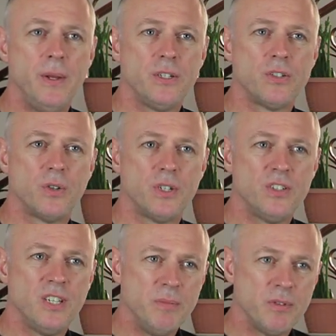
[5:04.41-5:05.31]

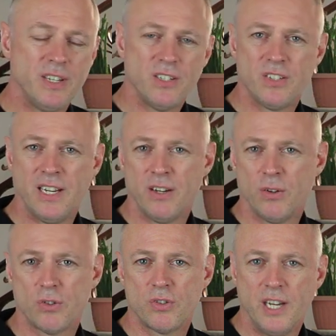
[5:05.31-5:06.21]
Scottish-themed events down in
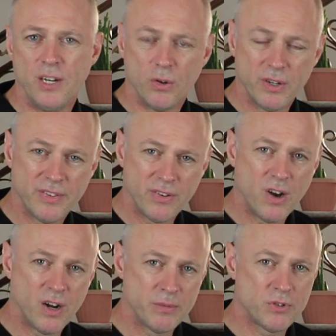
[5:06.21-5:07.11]
Australia, or if there
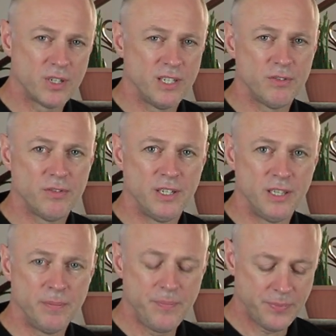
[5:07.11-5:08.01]
are, I'm struggling to find them.